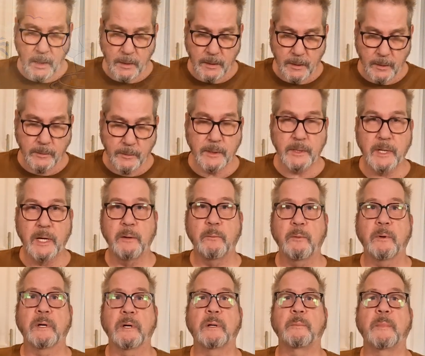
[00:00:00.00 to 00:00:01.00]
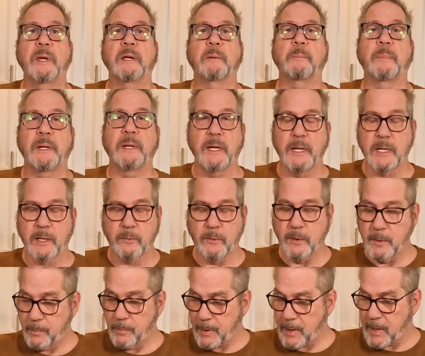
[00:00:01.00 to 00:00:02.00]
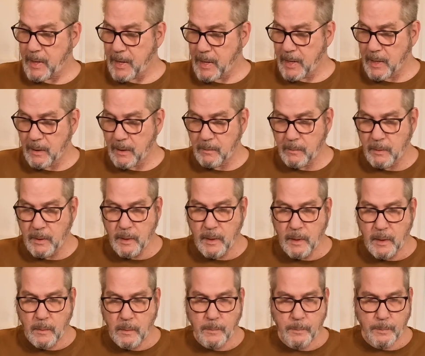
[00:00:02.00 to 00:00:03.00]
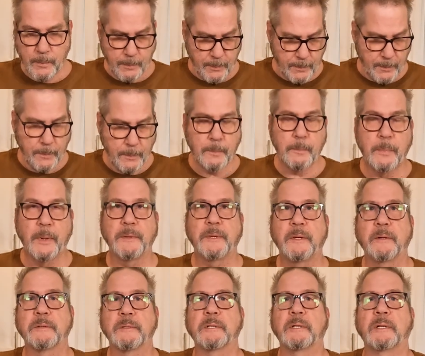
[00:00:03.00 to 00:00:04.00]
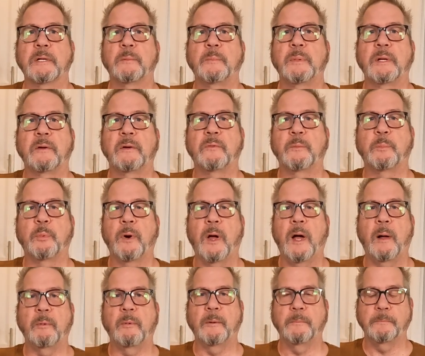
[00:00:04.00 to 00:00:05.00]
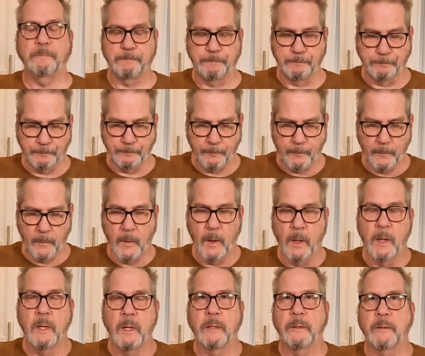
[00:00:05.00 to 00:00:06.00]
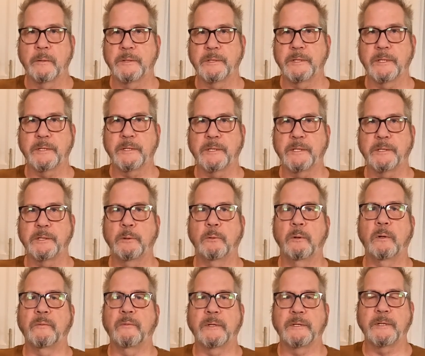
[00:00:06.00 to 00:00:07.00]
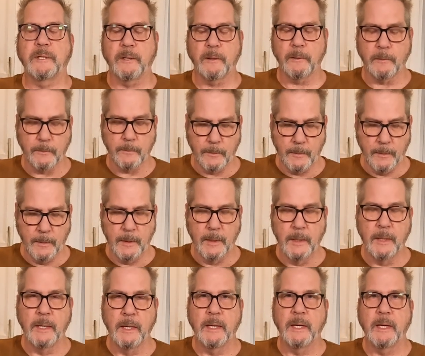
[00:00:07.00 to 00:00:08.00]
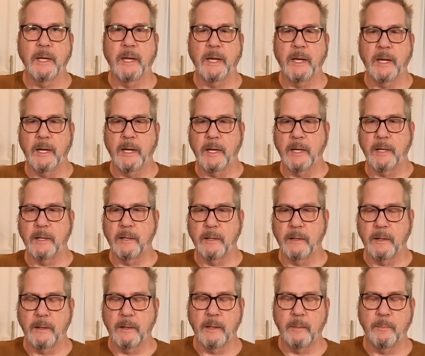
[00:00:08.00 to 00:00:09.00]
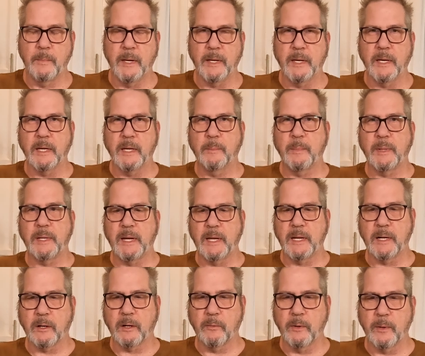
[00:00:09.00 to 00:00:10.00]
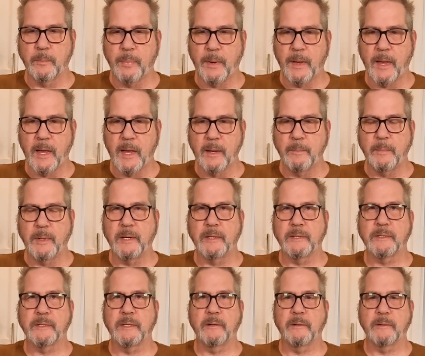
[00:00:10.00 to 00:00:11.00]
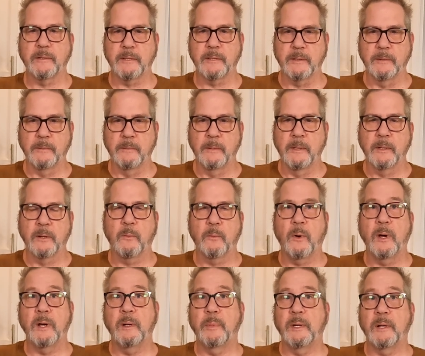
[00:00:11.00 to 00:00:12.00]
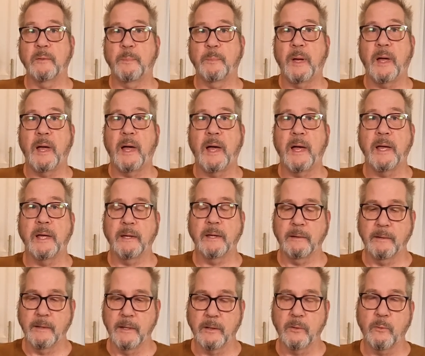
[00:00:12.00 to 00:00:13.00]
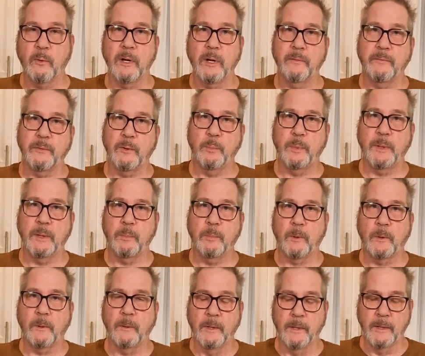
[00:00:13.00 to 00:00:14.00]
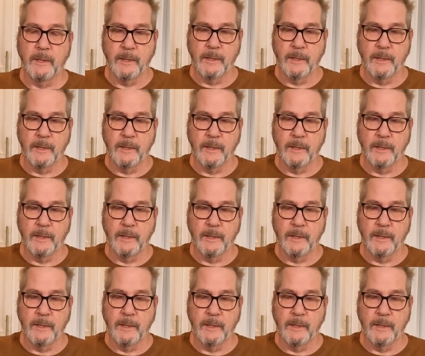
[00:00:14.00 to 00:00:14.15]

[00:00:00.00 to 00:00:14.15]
So today we're going to make banana cream pie, but there's a little bit of a problem. There's just the two of us here, and making a banana cream pie means there's quite a bit of pie in quite a few people.